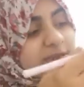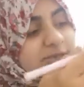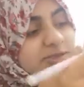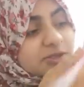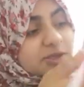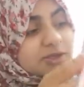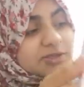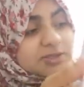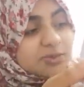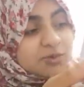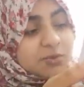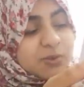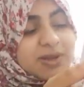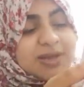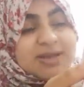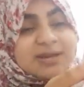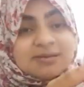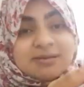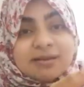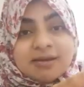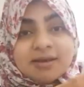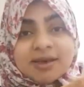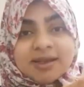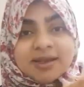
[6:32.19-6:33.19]
So a
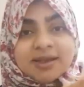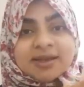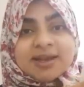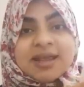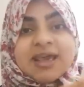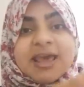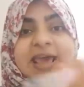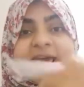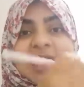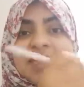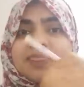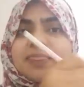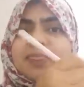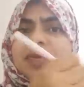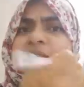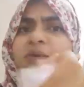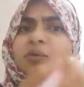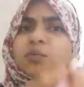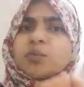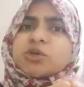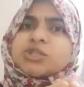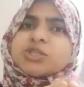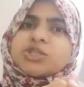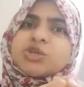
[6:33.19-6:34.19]
straight line, and
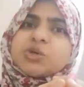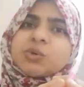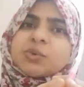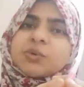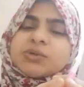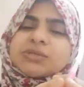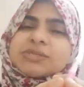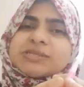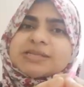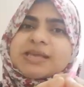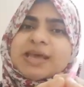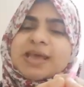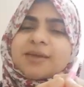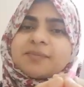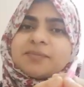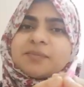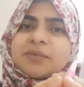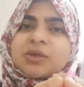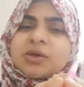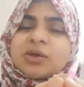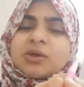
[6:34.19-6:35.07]
then what you would say?